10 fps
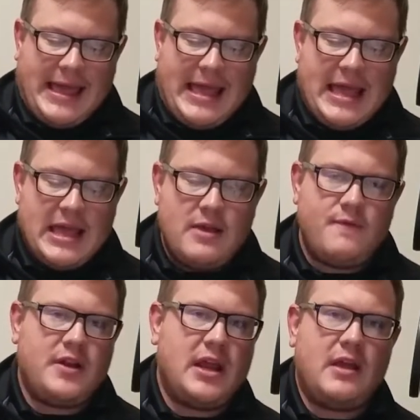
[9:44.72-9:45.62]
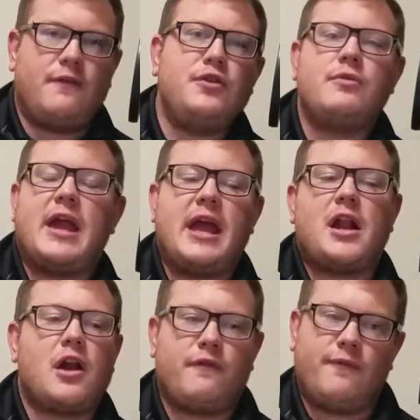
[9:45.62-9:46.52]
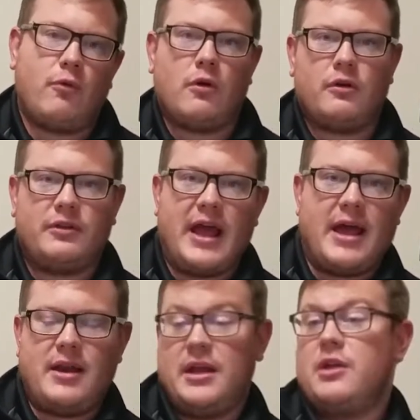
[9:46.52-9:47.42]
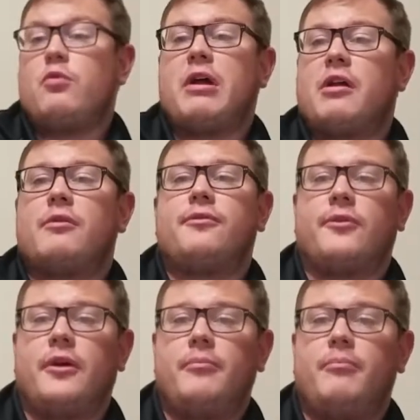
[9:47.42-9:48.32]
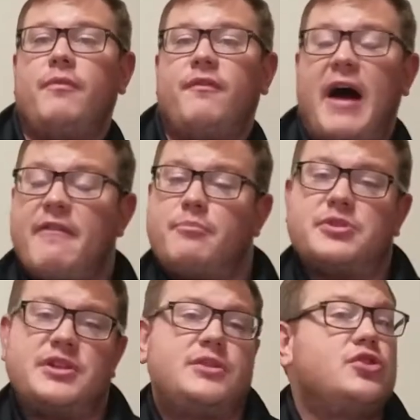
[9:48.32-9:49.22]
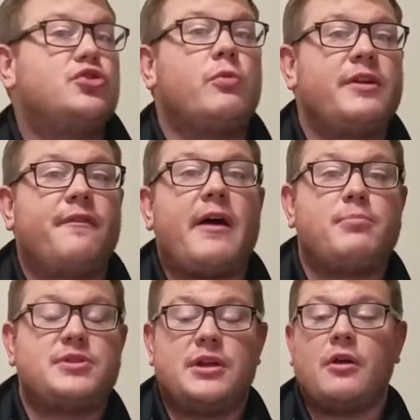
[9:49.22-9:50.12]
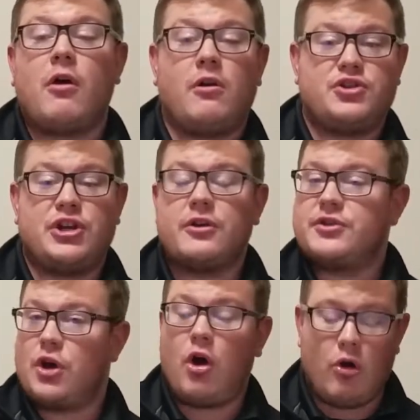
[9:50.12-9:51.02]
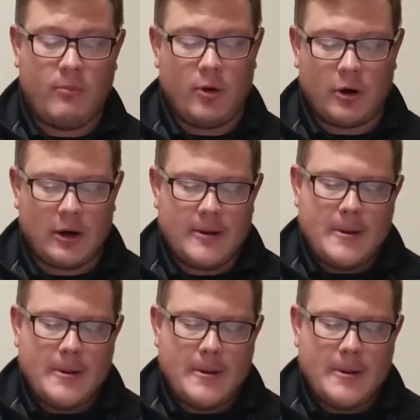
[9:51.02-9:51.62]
even if you cannot afford that anywhere from 5% to 25% cost share as a homeowner,